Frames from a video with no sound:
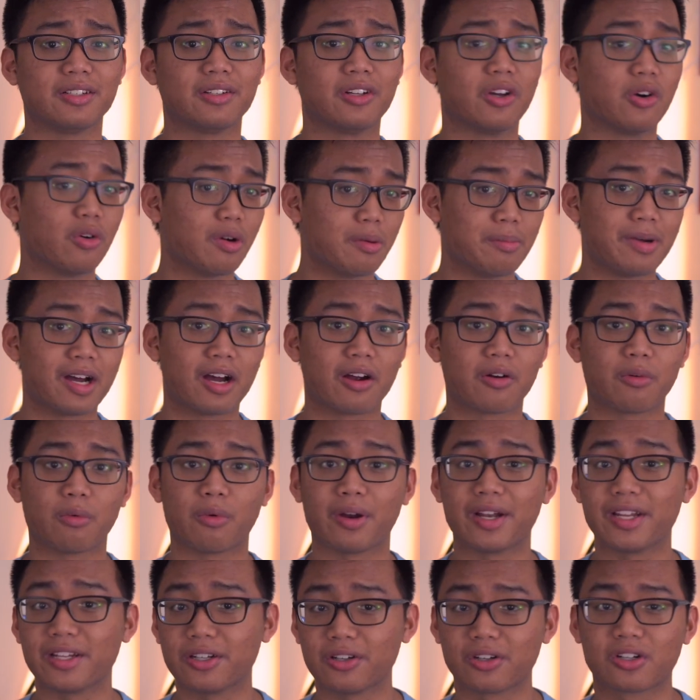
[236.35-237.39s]
go about
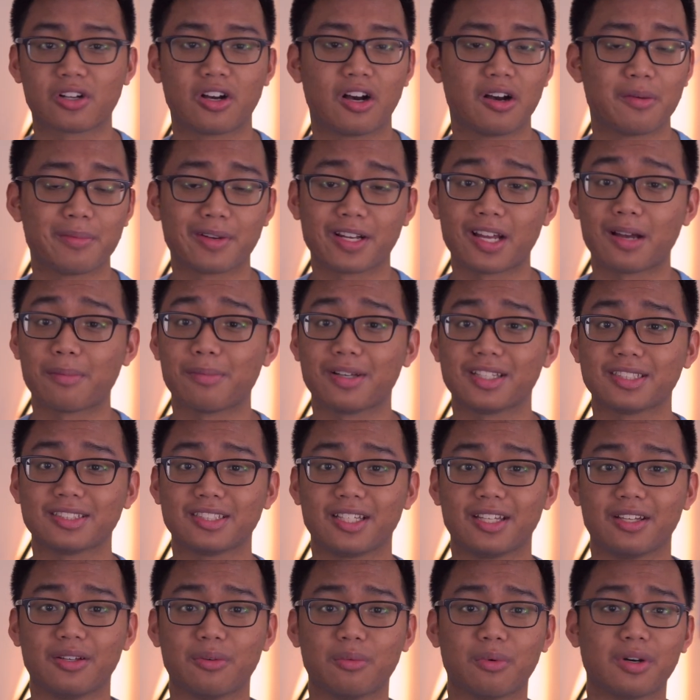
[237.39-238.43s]
writing your Common App
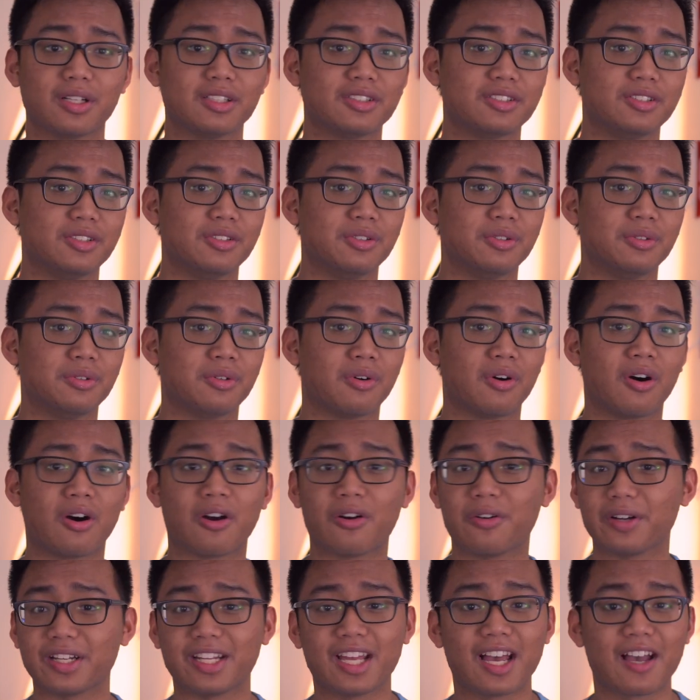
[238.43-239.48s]
essay once you
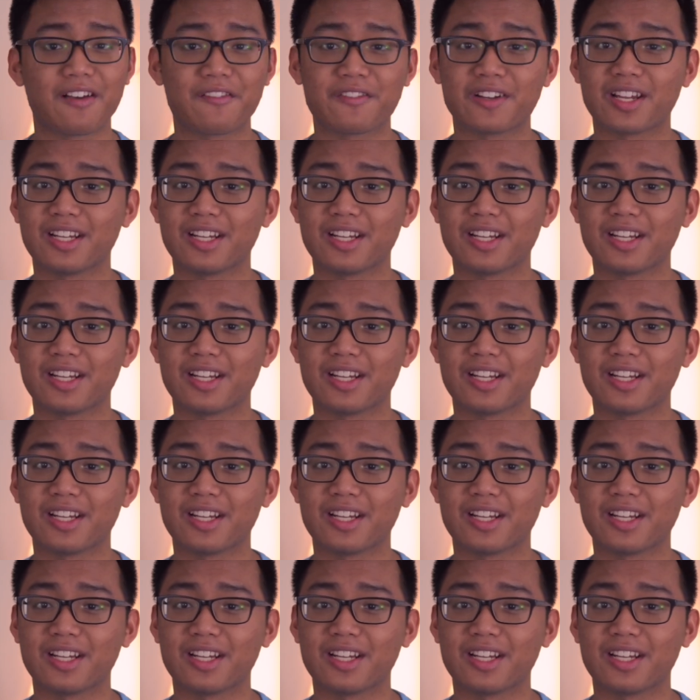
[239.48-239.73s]
already have an